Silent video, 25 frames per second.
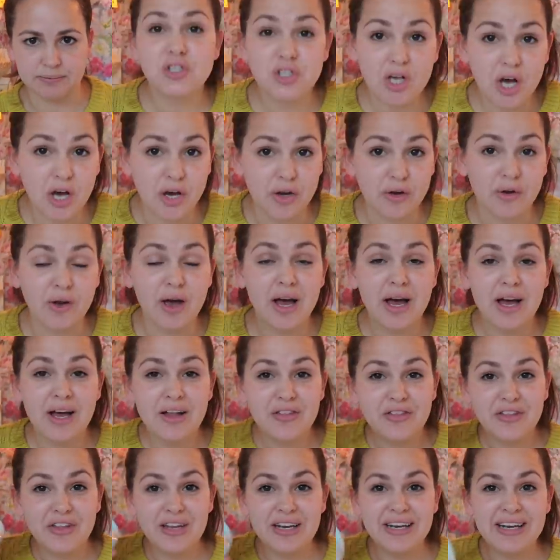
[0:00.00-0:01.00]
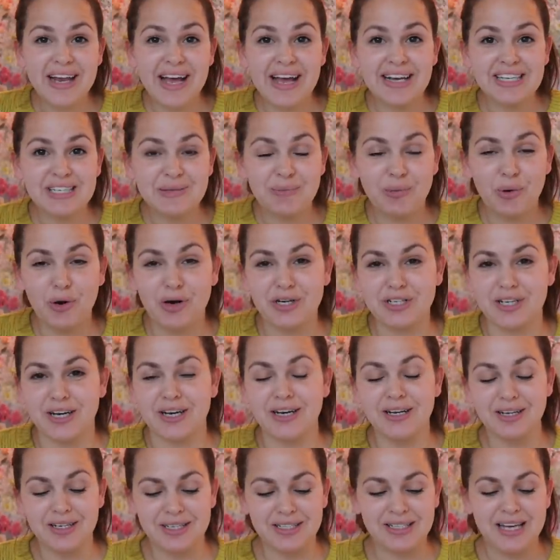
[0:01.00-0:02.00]
So the next
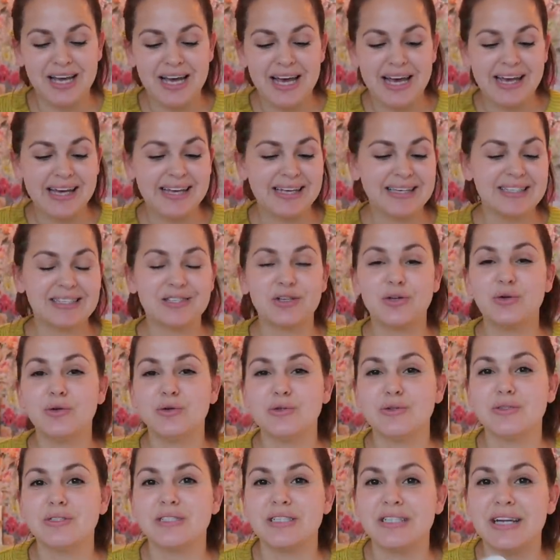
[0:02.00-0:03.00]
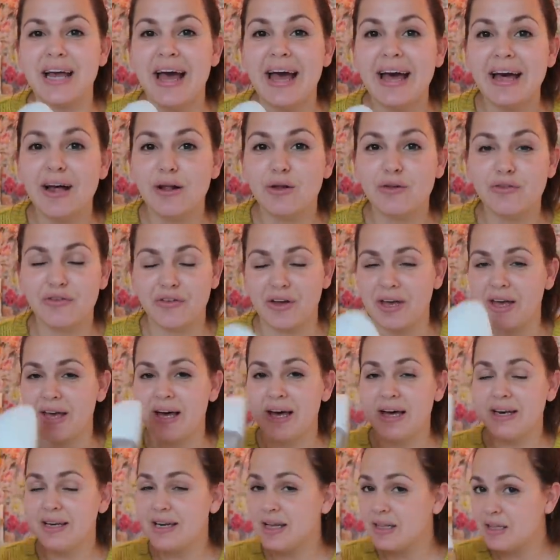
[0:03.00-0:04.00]
product is called an LV,
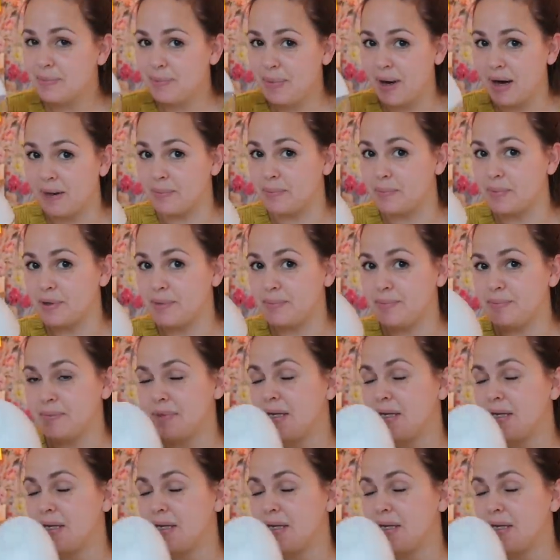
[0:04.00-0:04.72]
another pump.